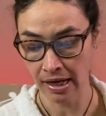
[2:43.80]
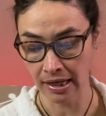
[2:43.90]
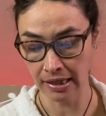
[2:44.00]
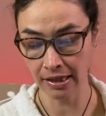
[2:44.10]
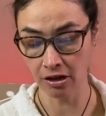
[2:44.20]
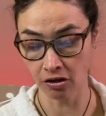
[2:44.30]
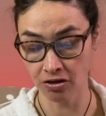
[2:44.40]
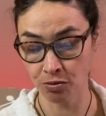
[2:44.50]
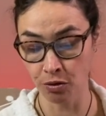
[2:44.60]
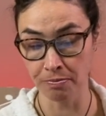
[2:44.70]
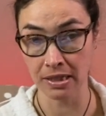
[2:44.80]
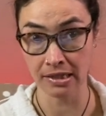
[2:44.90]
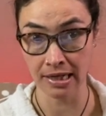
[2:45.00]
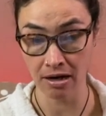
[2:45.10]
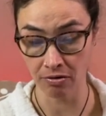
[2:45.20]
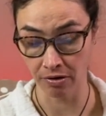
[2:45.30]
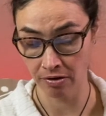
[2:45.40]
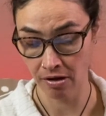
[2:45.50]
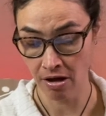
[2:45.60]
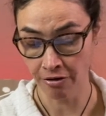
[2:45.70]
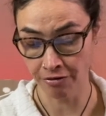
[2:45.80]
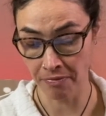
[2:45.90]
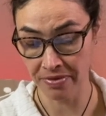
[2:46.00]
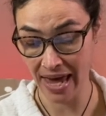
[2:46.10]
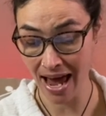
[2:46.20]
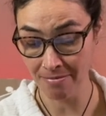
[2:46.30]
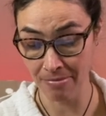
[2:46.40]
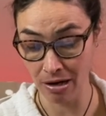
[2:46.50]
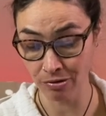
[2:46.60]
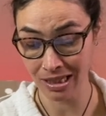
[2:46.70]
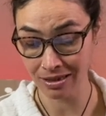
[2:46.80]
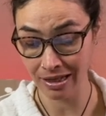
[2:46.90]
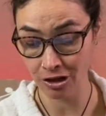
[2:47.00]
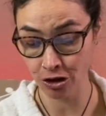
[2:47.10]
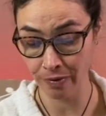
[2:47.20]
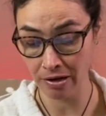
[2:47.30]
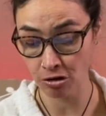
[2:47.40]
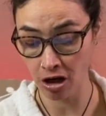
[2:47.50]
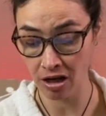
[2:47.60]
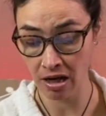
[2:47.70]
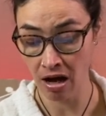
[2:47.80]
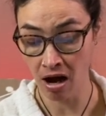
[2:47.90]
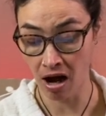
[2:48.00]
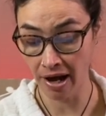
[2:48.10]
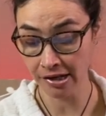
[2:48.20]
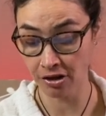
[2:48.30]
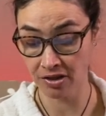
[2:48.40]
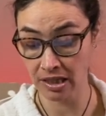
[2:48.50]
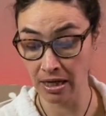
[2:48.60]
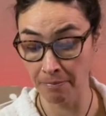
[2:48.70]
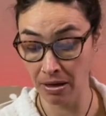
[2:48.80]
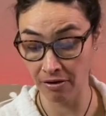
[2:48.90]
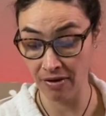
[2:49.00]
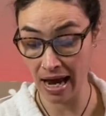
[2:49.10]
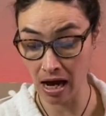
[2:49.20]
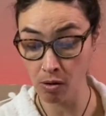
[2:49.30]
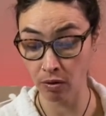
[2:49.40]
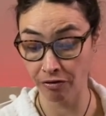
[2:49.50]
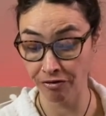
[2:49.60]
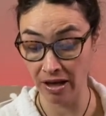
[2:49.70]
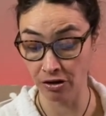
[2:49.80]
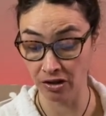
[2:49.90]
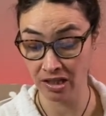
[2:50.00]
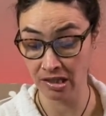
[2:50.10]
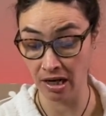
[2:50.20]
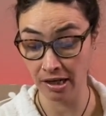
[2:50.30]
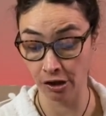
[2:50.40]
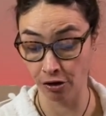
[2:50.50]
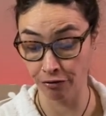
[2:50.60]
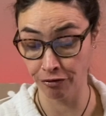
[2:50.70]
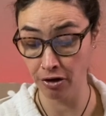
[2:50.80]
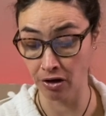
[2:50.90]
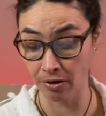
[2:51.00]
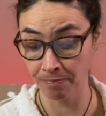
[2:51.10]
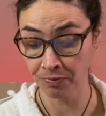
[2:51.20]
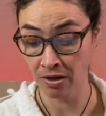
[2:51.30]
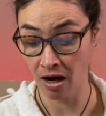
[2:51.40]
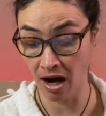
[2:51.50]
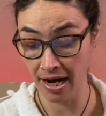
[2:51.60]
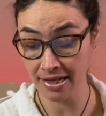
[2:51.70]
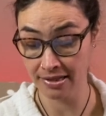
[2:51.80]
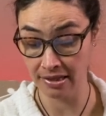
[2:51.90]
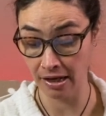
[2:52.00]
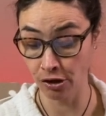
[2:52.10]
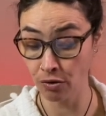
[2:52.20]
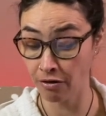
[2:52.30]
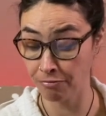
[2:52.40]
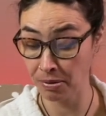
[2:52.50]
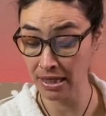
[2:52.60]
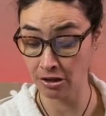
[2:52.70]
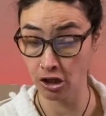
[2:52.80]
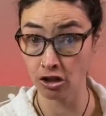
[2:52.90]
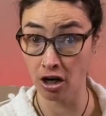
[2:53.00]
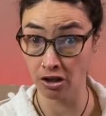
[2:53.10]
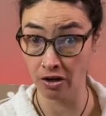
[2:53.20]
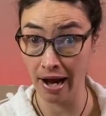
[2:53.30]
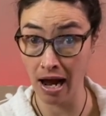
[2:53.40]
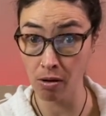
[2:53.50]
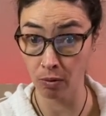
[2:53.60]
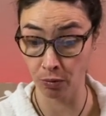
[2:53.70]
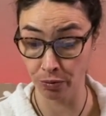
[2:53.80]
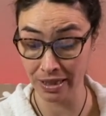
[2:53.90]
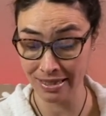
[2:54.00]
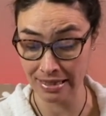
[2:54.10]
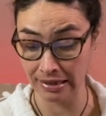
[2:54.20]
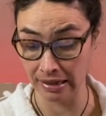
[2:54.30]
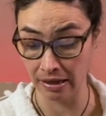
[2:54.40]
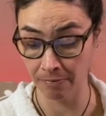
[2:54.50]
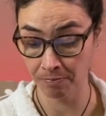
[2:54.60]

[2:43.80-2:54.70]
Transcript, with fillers: Eagle swooped down. From that mountain ledge, Groundhog, I could see a bit of owl feather stuck in your fur. I'd say you have been to Dr. Owl recently.